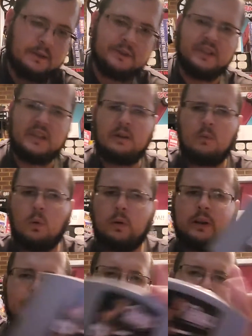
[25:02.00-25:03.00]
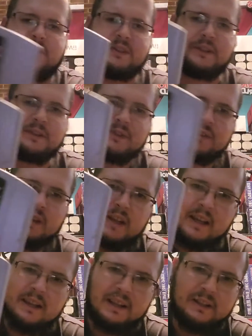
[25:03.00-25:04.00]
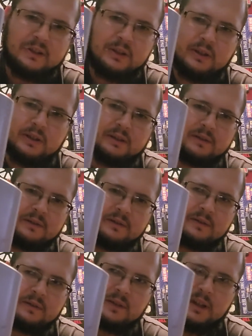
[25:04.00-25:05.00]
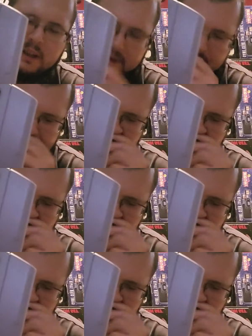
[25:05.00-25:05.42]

Xena Warrior Princess. They took a